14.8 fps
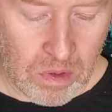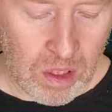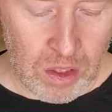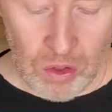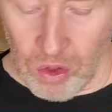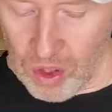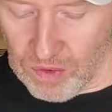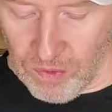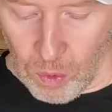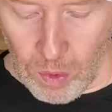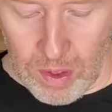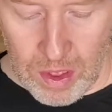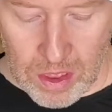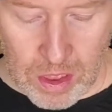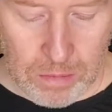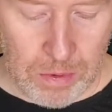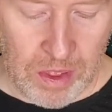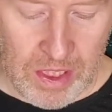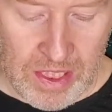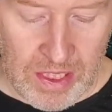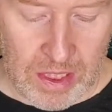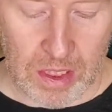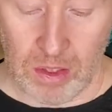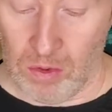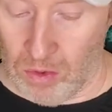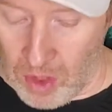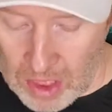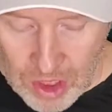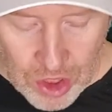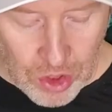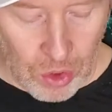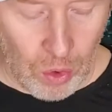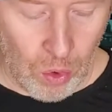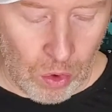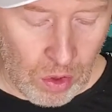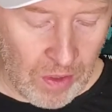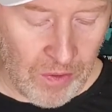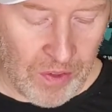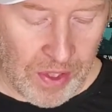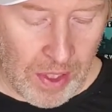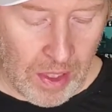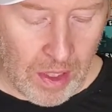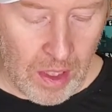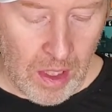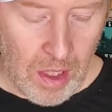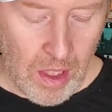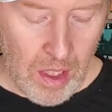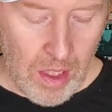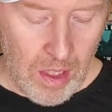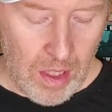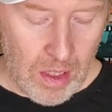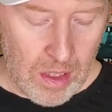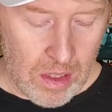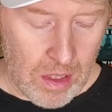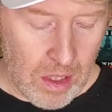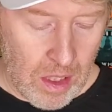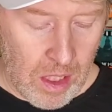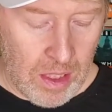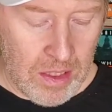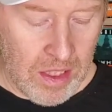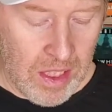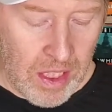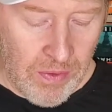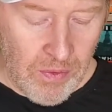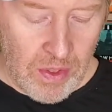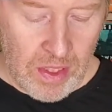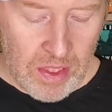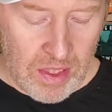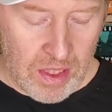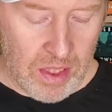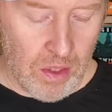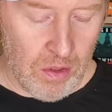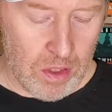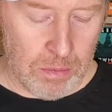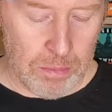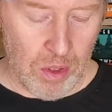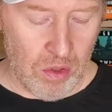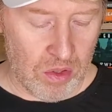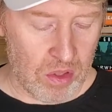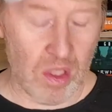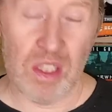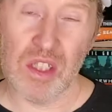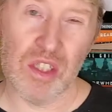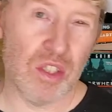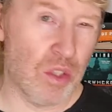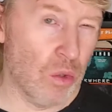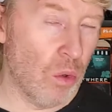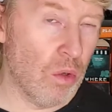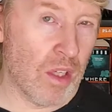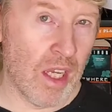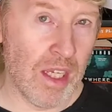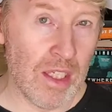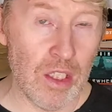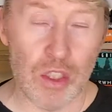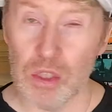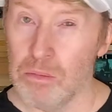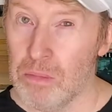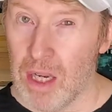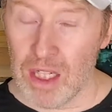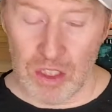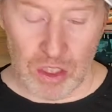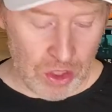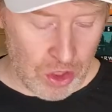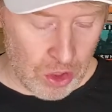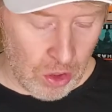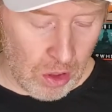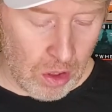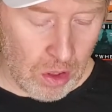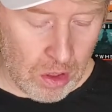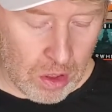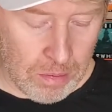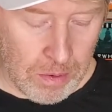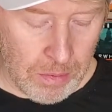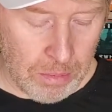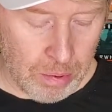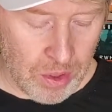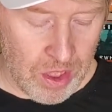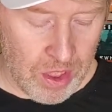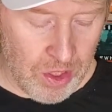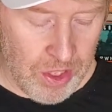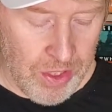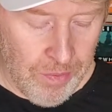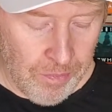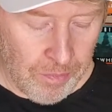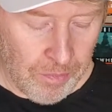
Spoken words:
Clairvoyance would be decent, Legend Lore, I think. I'd even consider spells like Soul Cage and Magic Jar to be pretty good.